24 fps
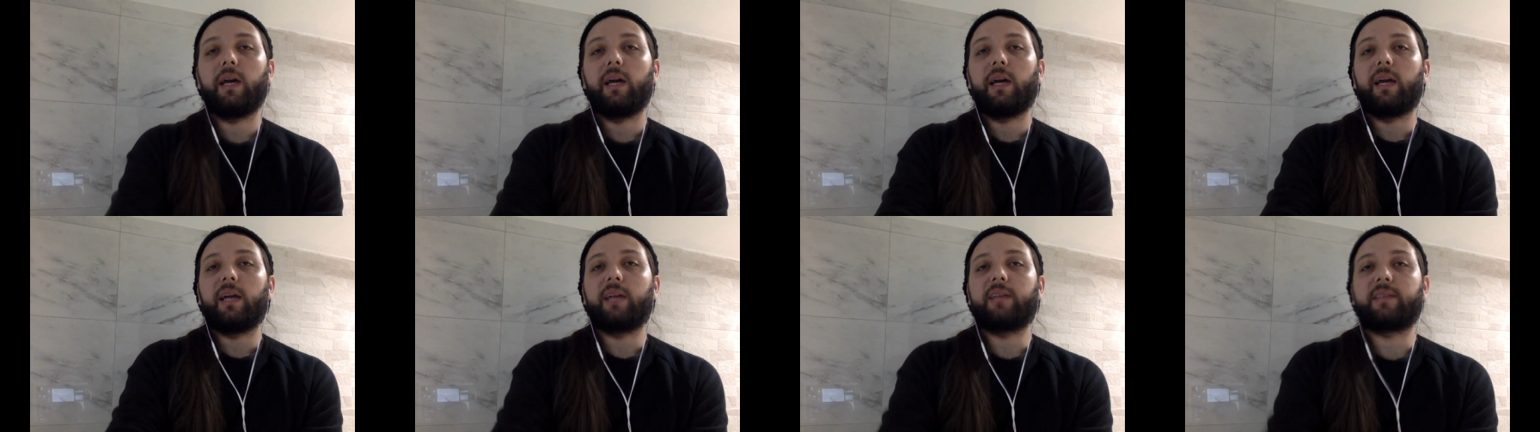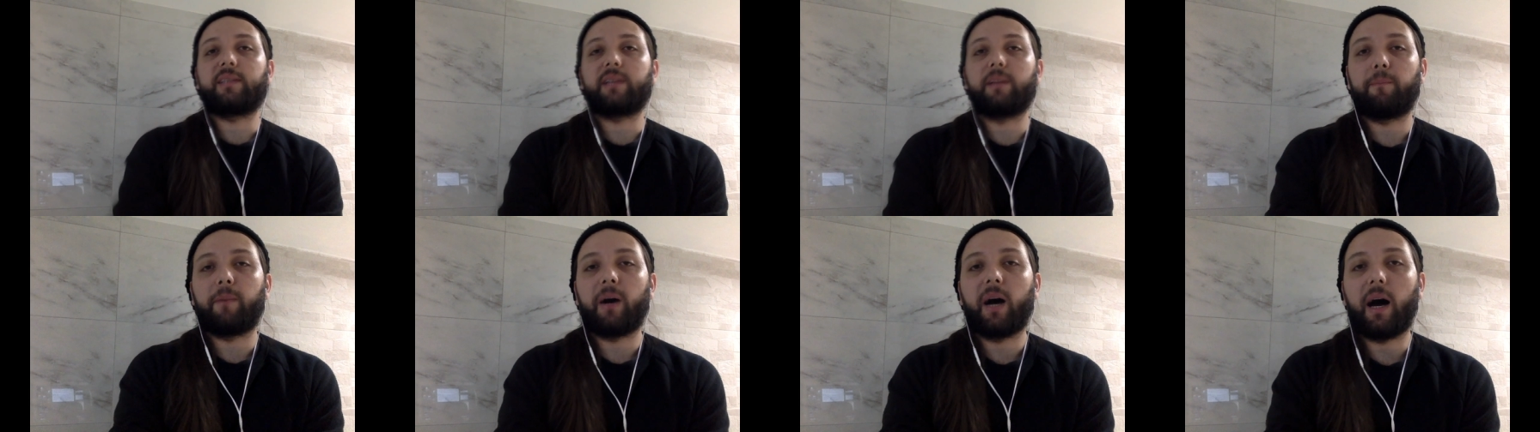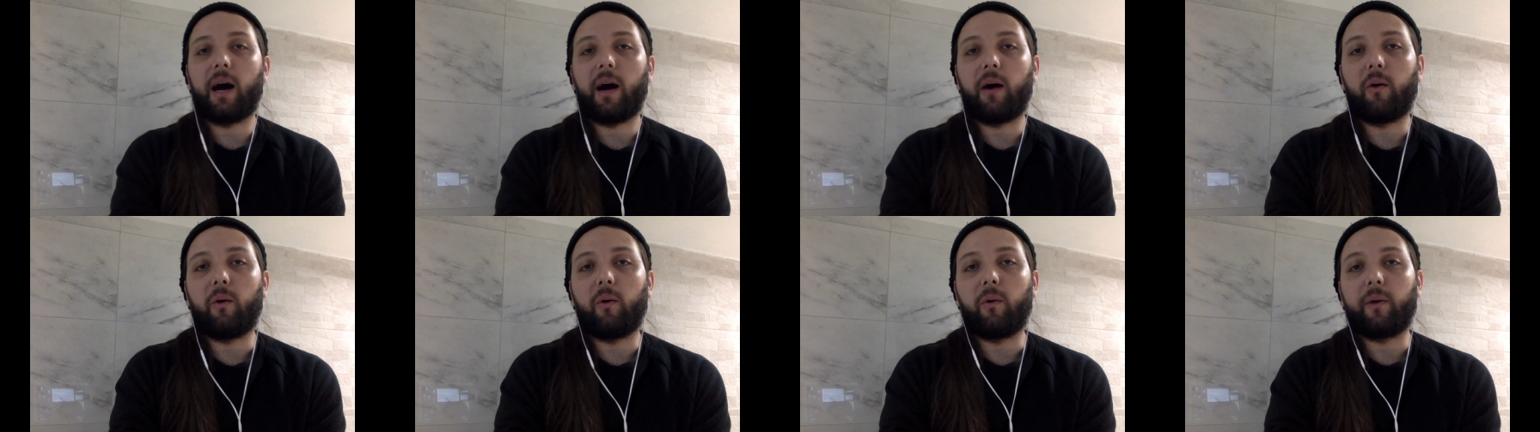It
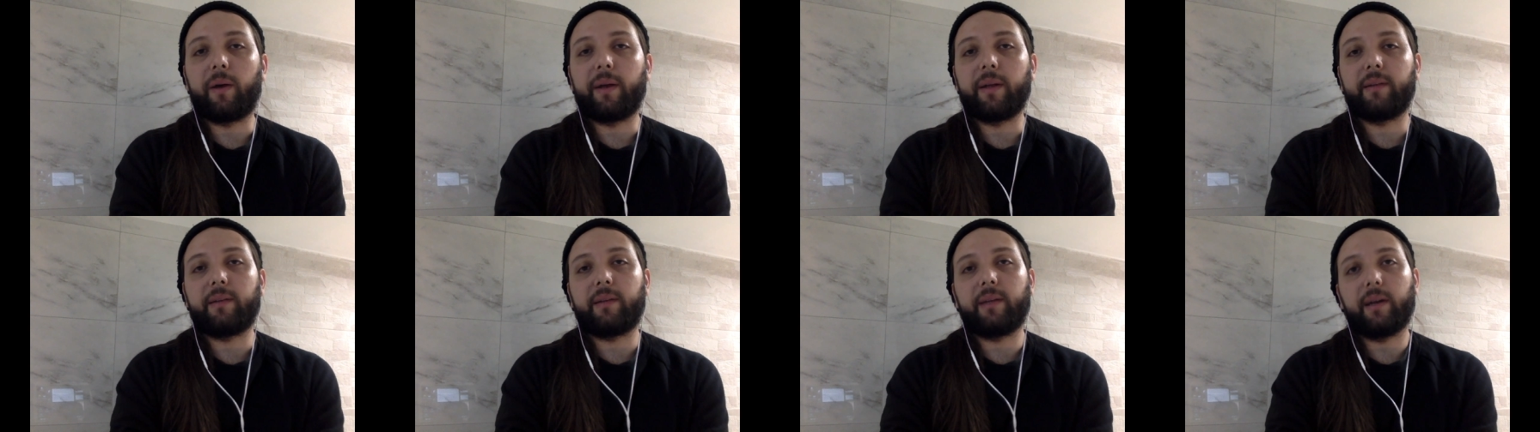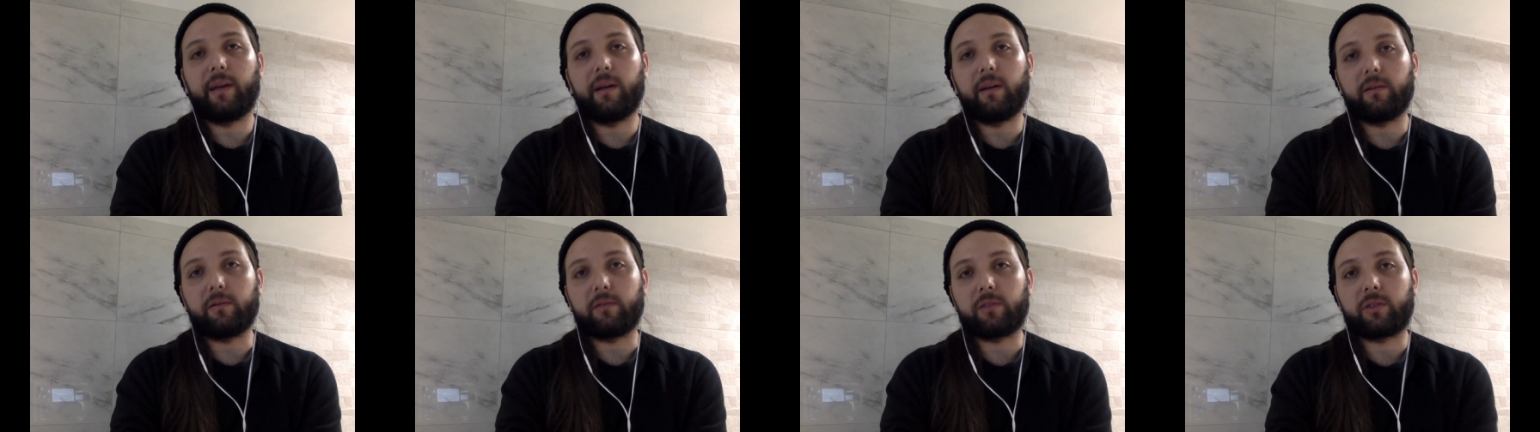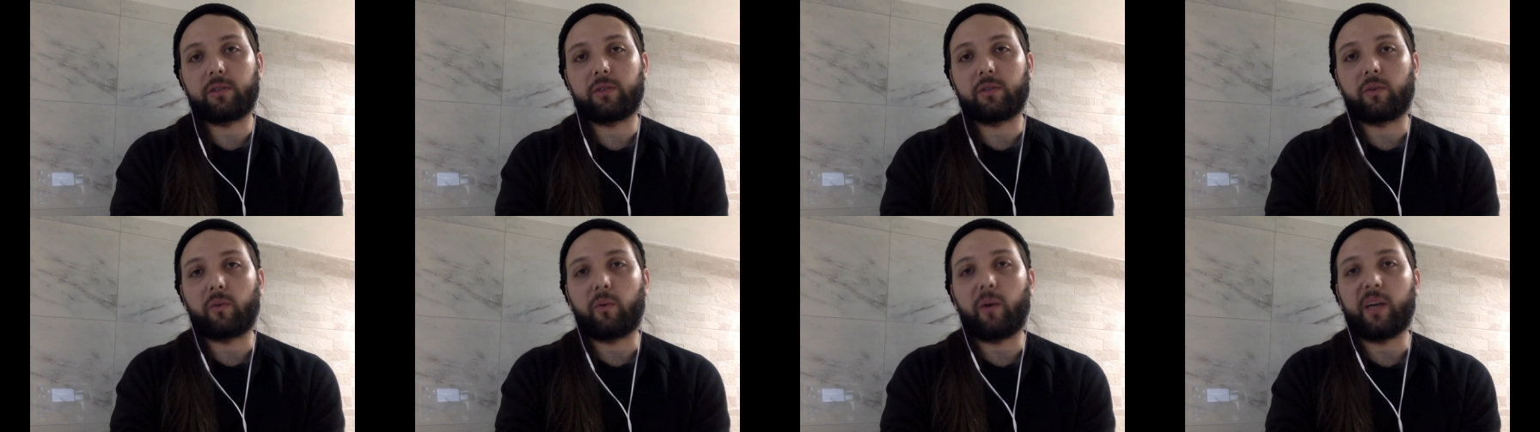somehow
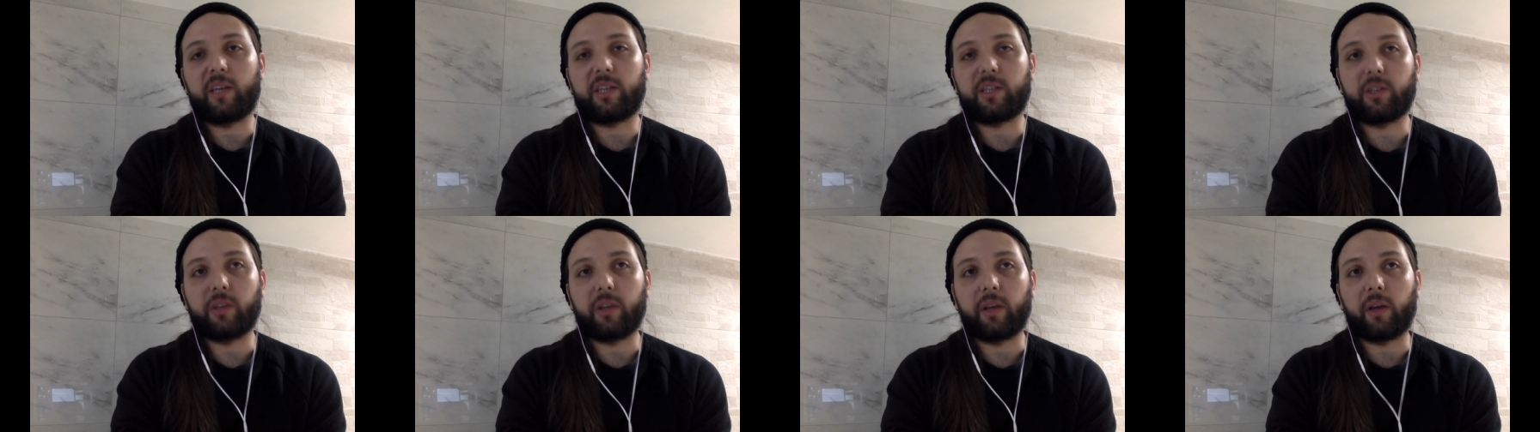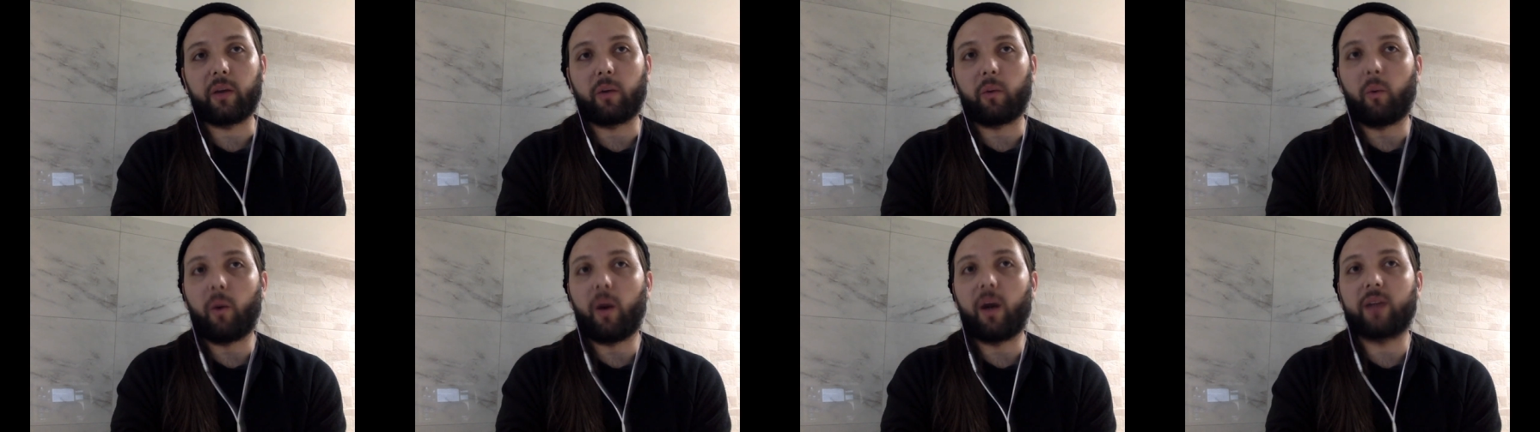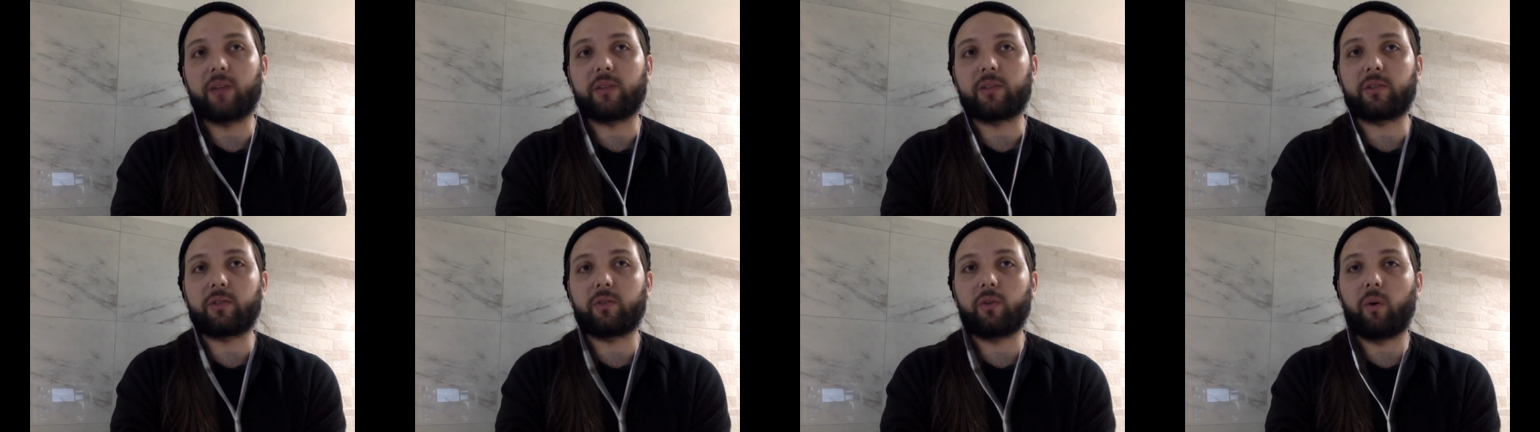entails questioning
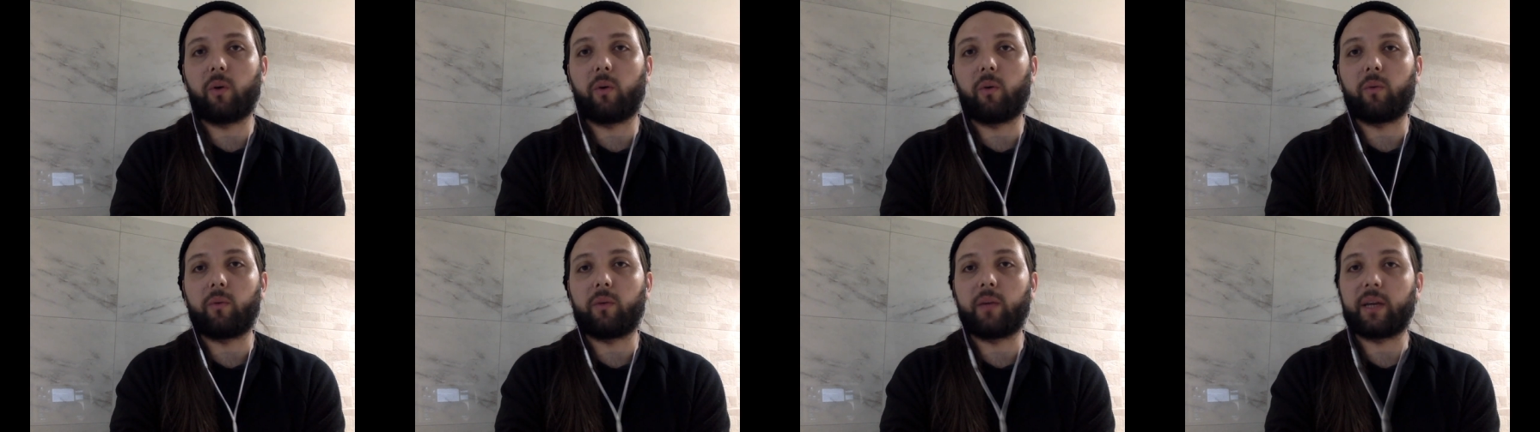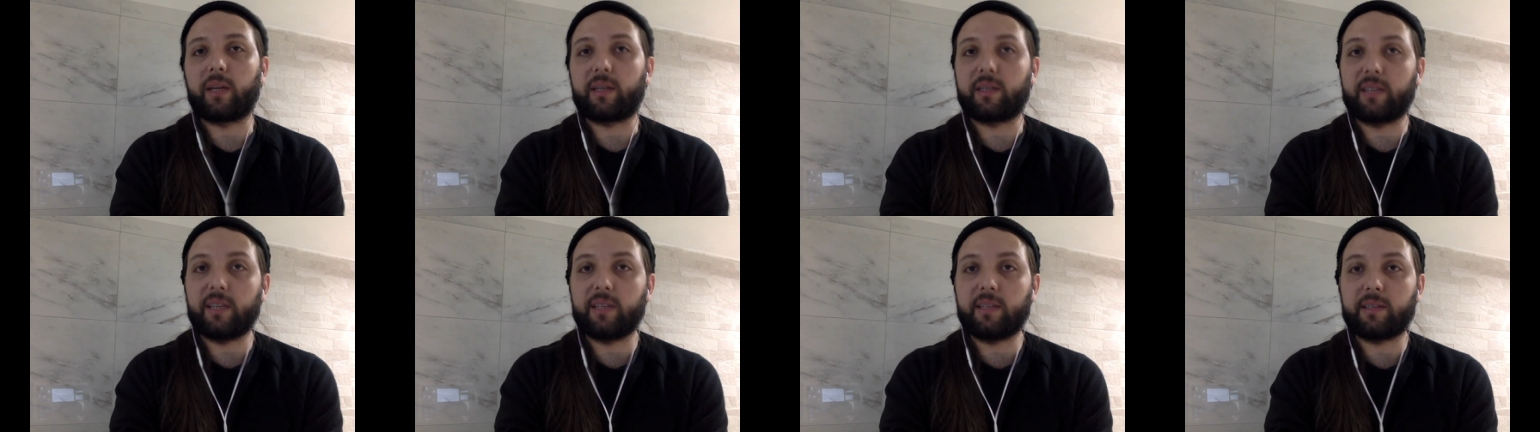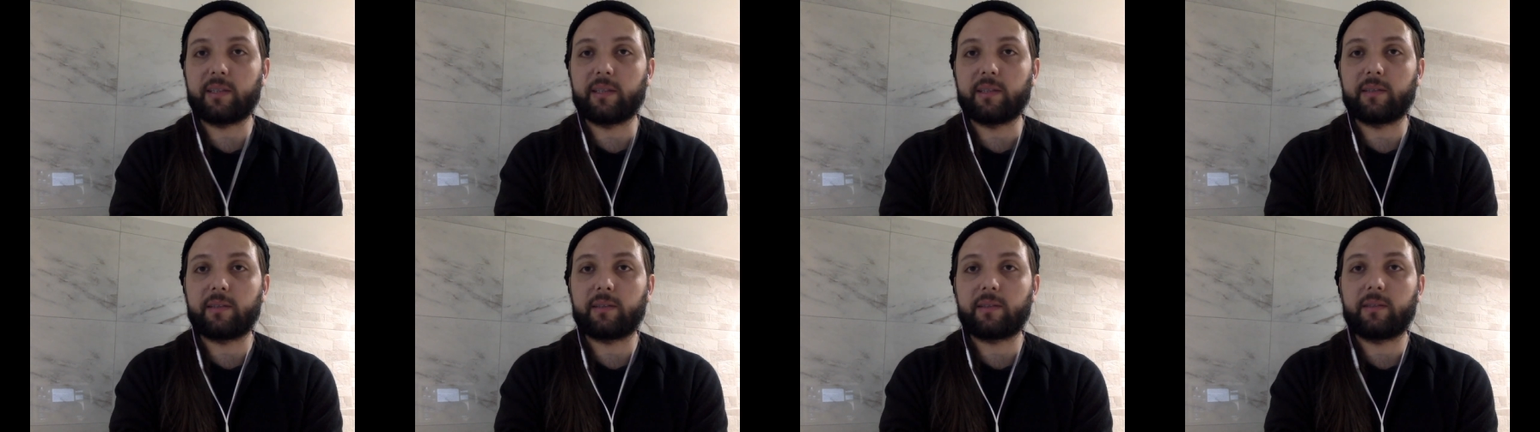one's own
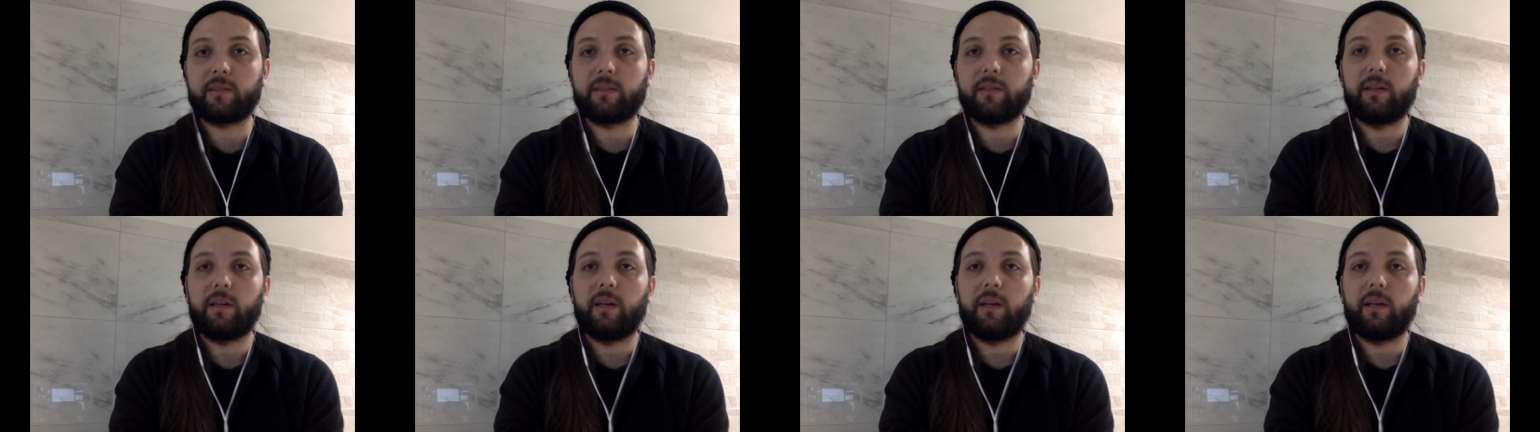existence.